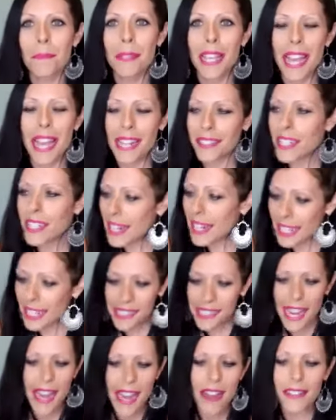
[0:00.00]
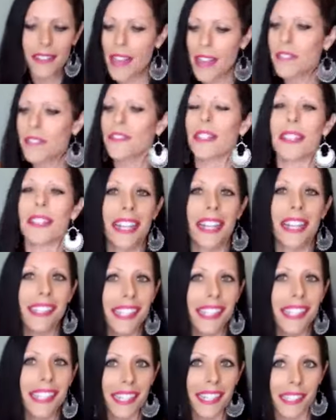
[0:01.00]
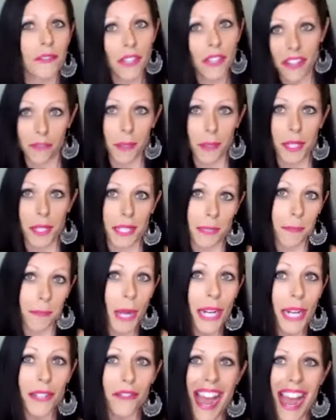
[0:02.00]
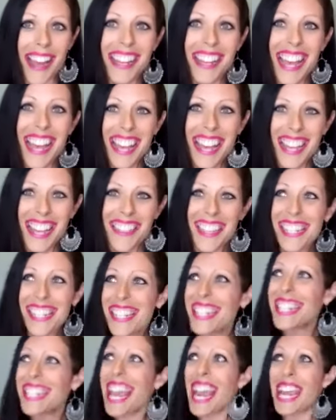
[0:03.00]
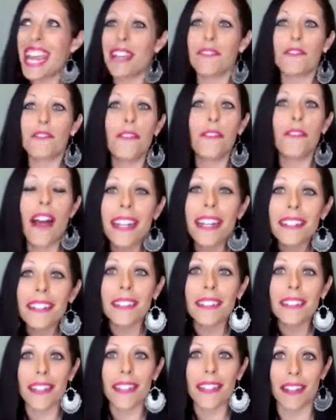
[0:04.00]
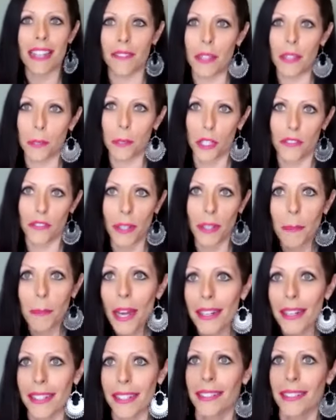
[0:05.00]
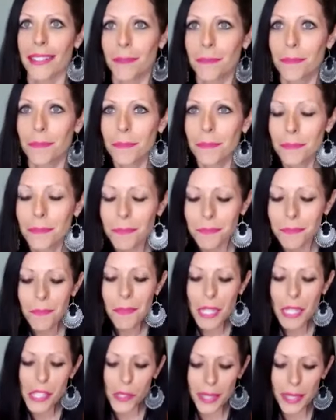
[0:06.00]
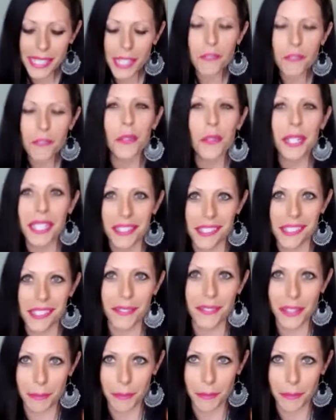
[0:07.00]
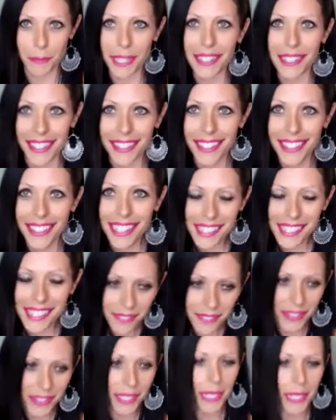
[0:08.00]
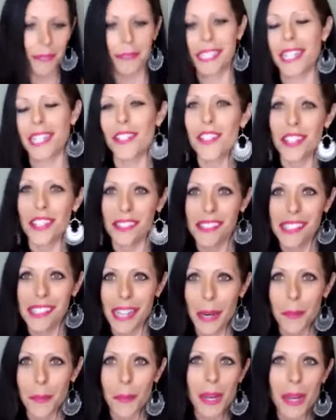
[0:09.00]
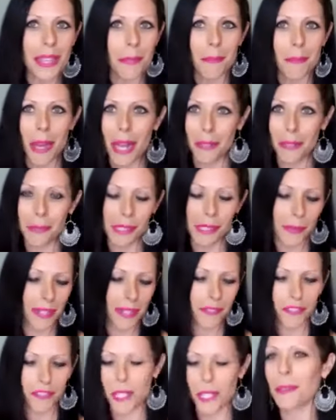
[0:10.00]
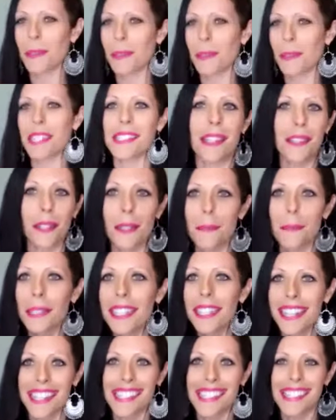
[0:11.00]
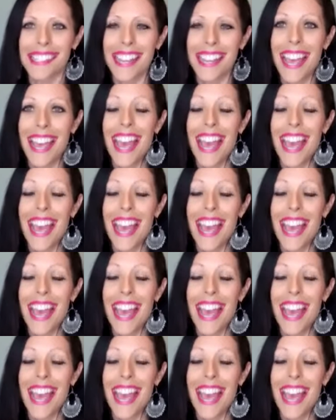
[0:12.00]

and cut down everything to get to 5% body fat, then yay, finally I'll have the perfect body. So I did four years of competing, seven competitions. I won them all between first place and third place.